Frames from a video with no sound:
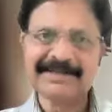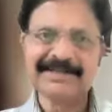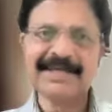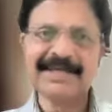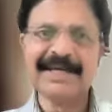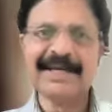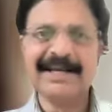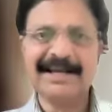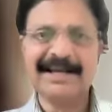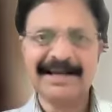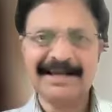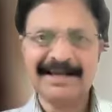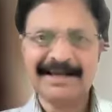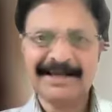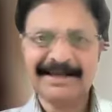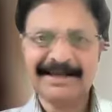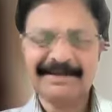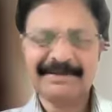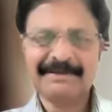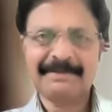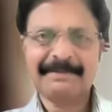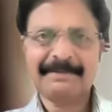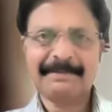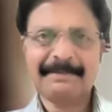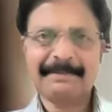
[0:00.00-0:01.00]
curtailed?
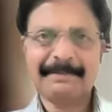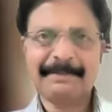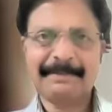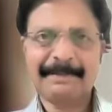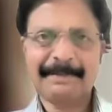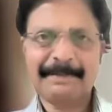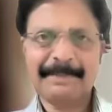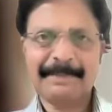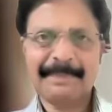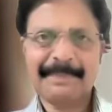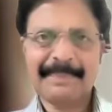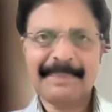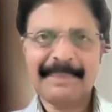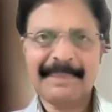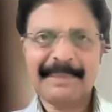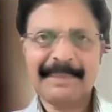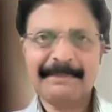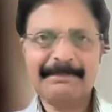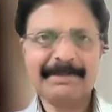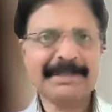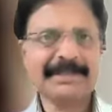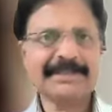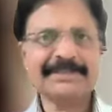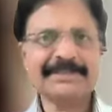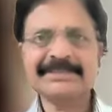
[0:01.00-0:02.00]

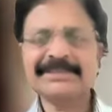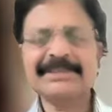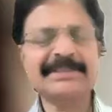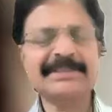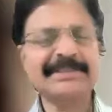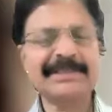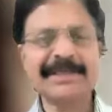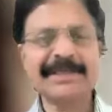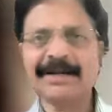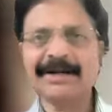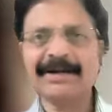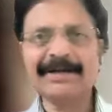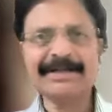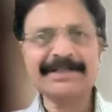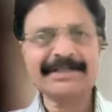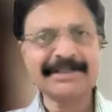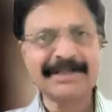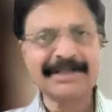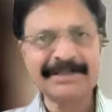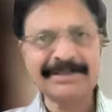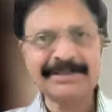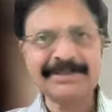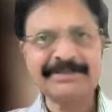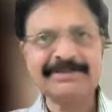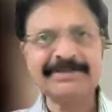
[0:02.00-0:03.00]
Because it cannot
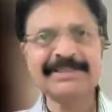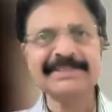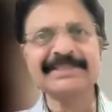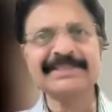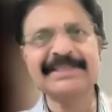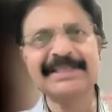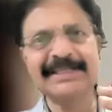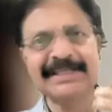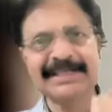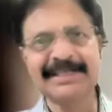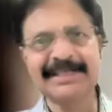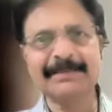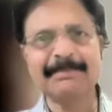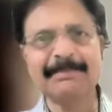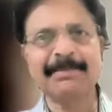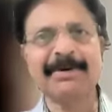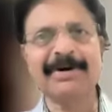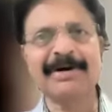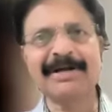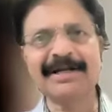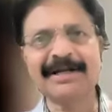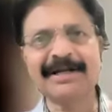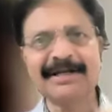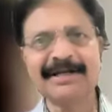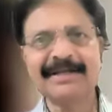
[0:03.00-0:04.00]
continuously keep
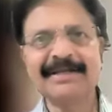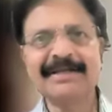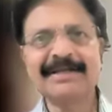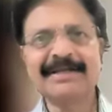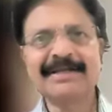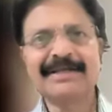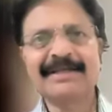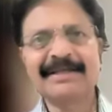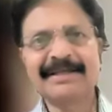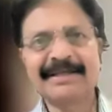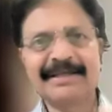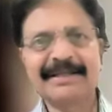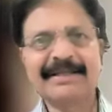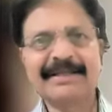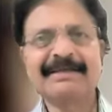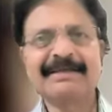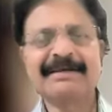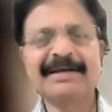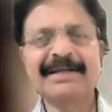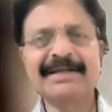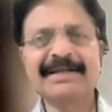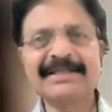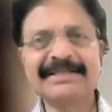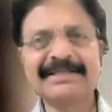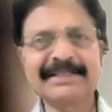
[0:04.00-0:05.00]
on
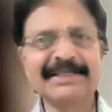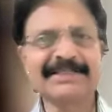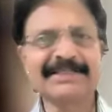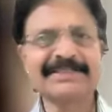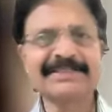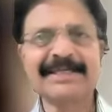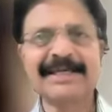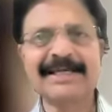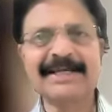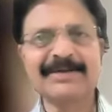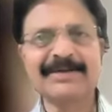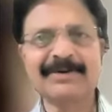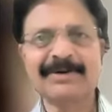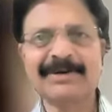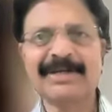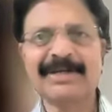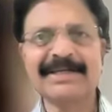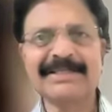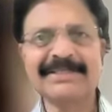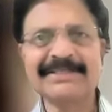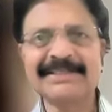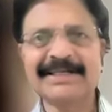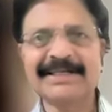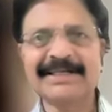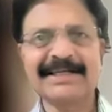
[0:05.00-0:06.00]
releasing
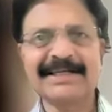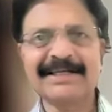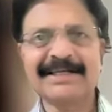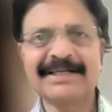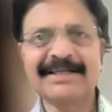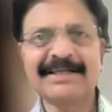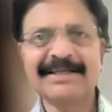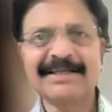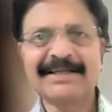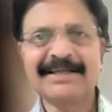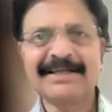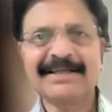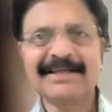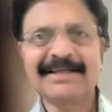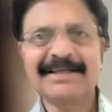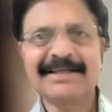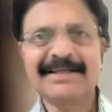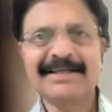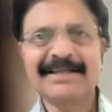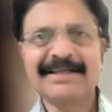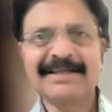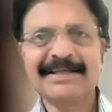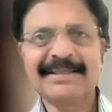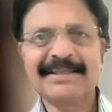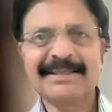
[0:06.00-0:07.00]
acetylcholine, isn't it?
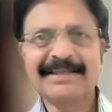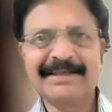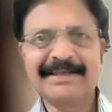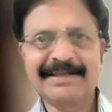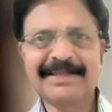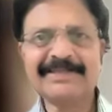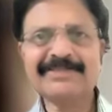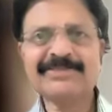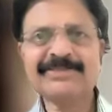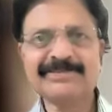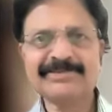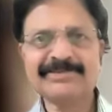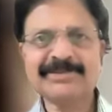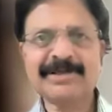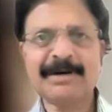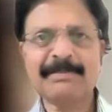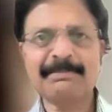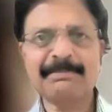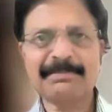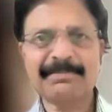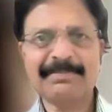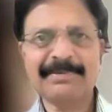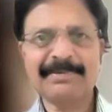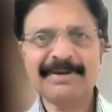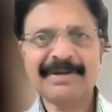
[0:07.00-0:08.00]
It has to
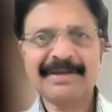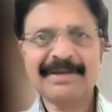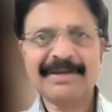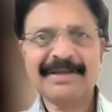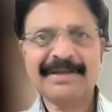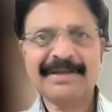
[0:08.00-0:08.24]
stop.